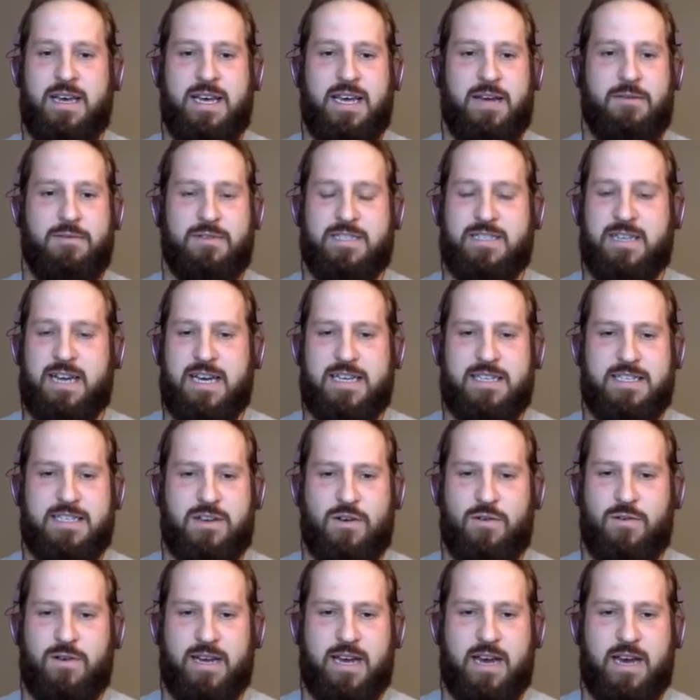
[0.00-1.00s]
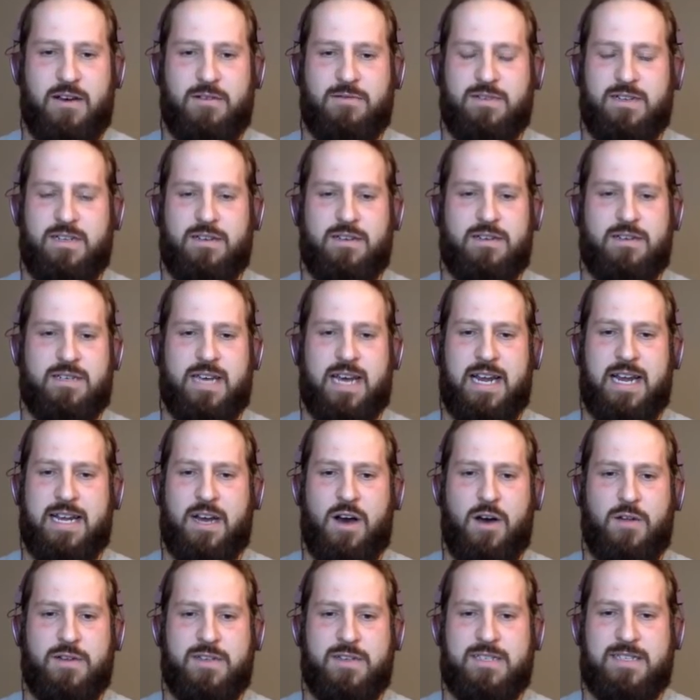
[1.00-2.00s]
It was nice going out and getting
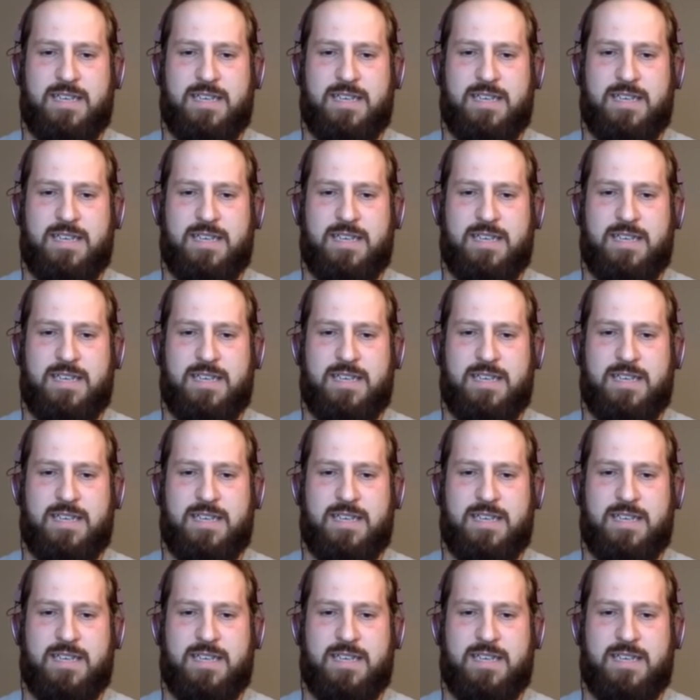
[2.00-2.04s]
all the